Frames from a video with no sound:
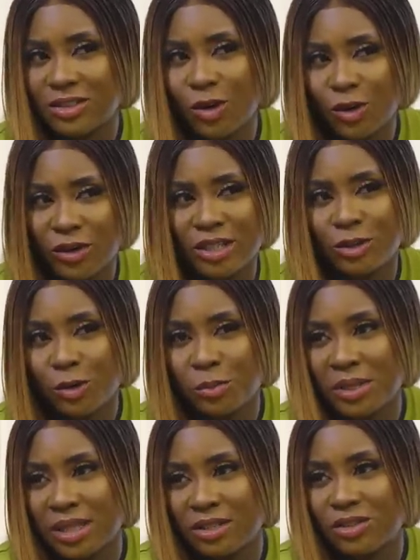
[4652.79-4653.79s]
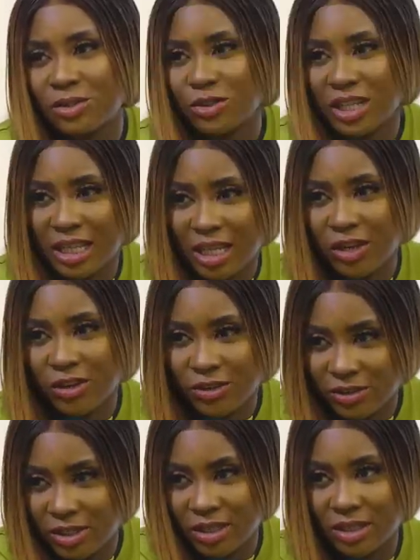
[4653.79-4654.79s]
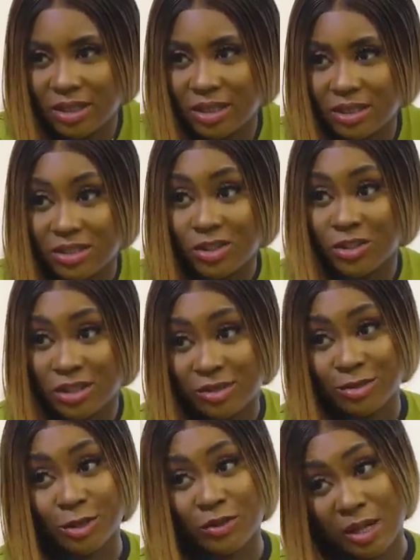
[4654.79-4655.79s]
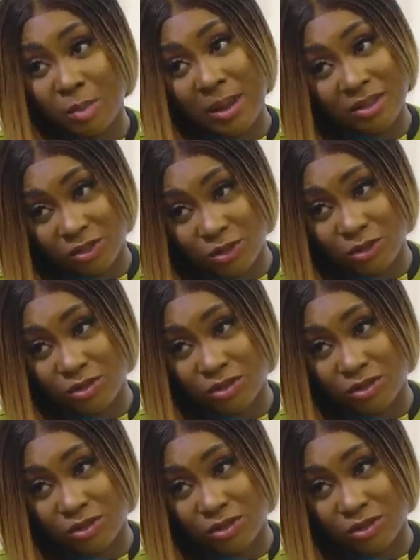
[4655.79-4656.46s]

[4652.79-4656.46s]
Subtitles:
already told me that you're here searching for greener pastures.